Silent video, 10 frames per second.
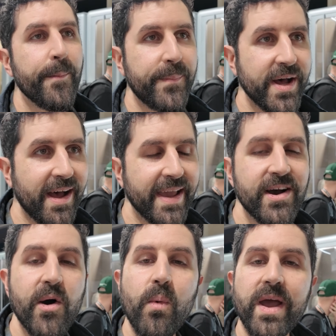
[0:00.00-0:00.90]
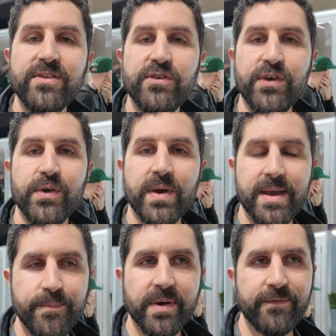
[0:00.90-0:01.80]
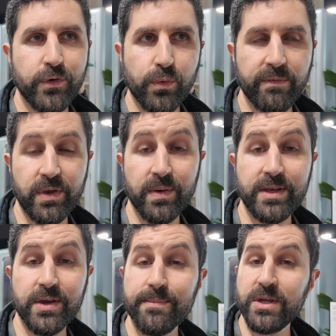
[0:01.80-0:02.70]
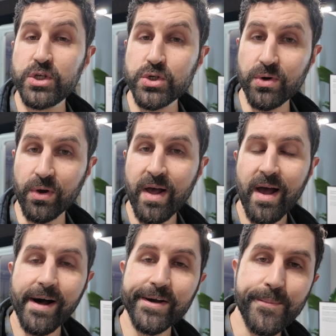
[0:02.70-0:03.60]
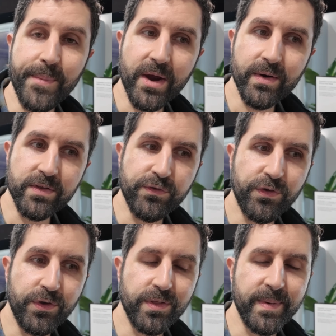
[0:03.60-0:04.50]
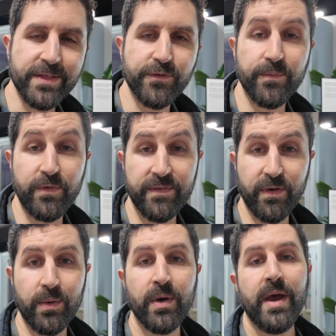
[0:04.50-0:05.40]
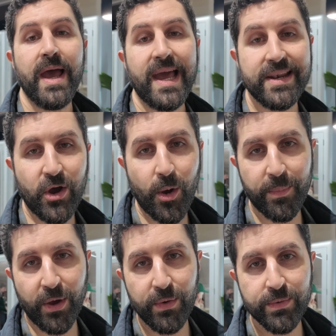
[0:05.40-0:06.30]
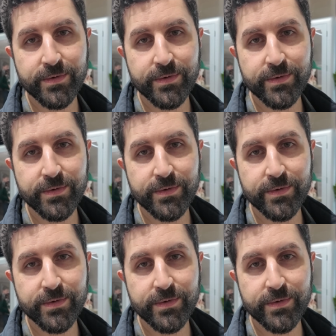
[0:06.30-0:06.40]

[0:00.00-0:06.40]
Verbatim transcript: But I can't wait to in my full review. And be sure I'll compare it to the best from Vivo and Oppo.